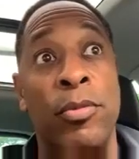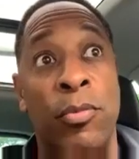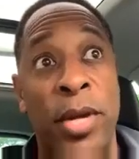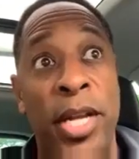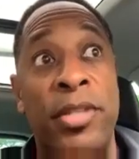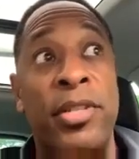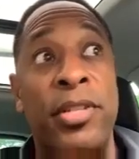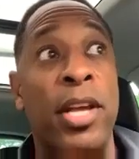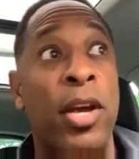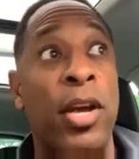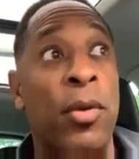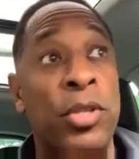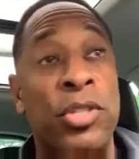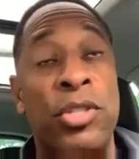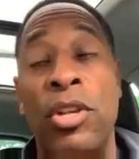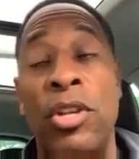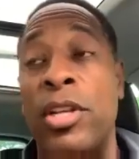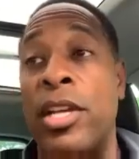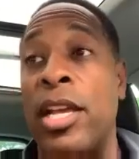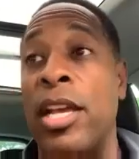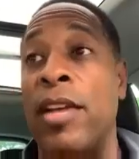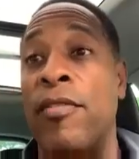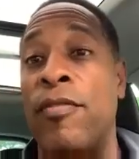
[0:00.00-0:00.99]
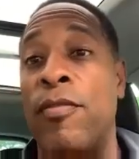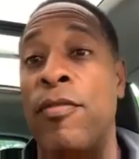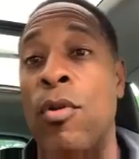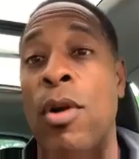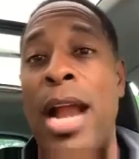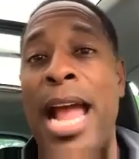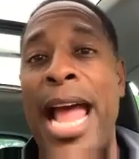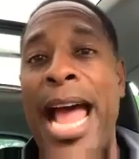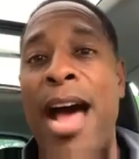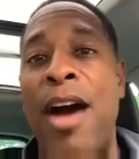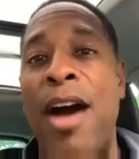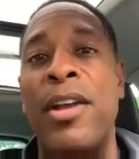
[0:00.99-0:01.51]
Retail was looking
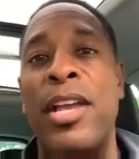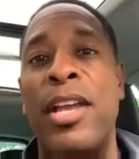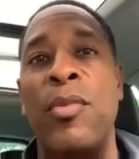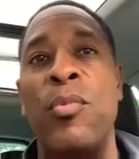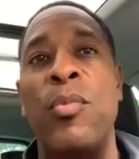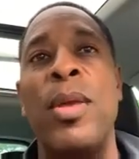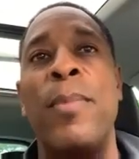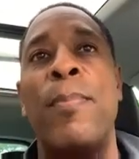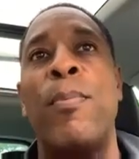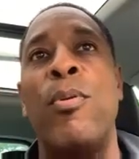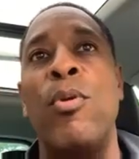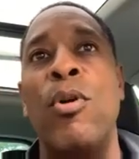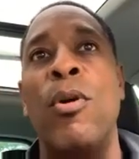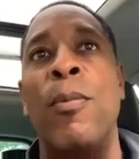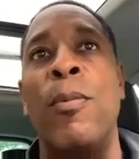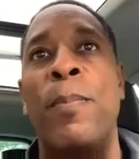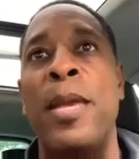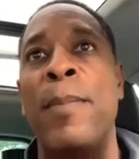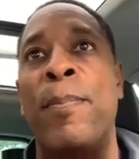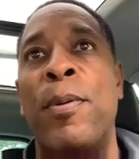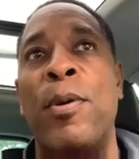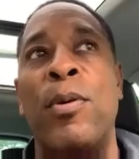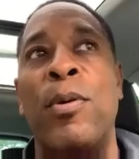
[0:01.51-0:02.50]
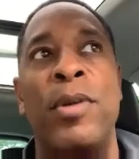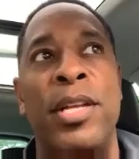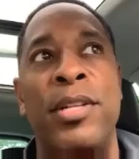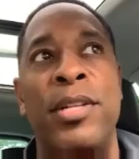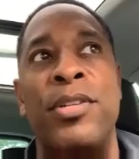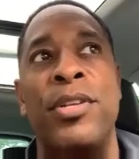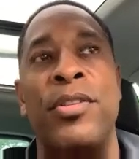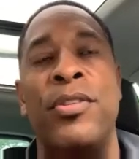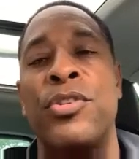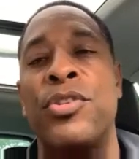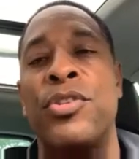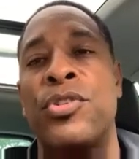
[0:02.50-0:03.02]
for, how can we pull people
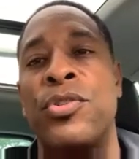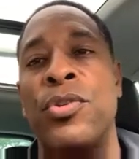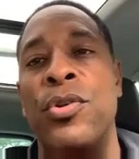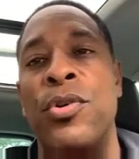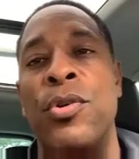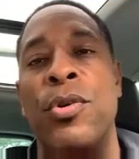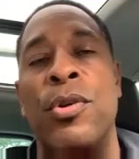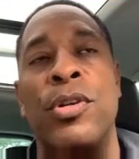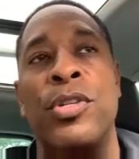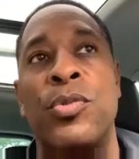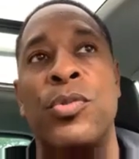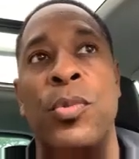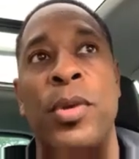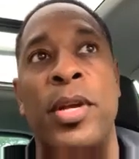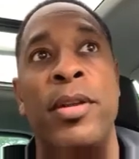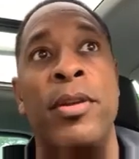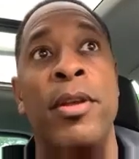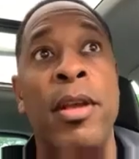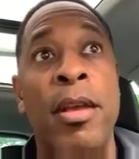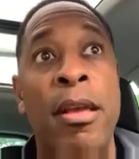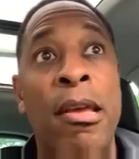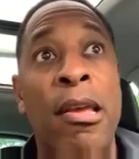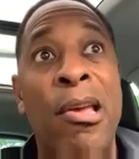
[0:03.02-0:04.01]
into the stores when